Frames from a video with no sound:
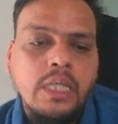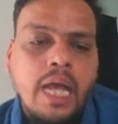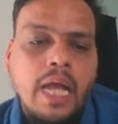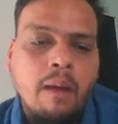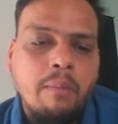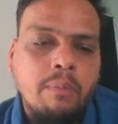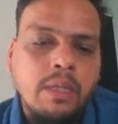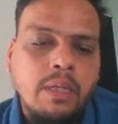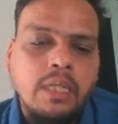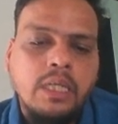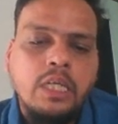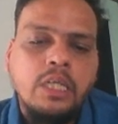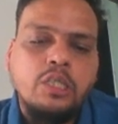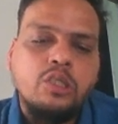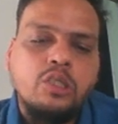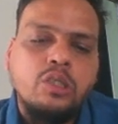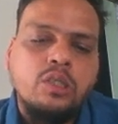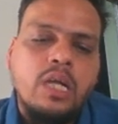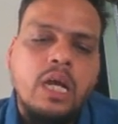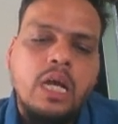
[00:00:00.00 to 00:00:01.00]

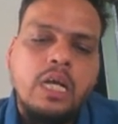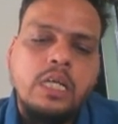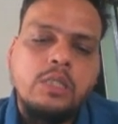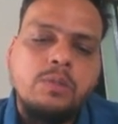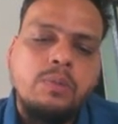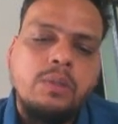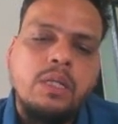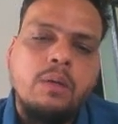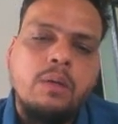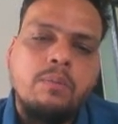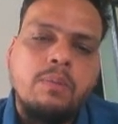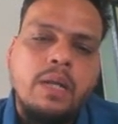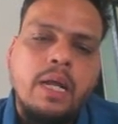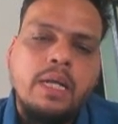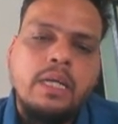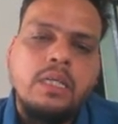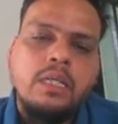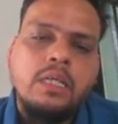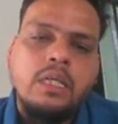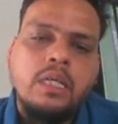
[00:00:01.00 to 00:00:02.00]
application has been
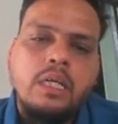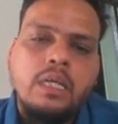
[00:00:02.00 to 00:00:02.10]
applied?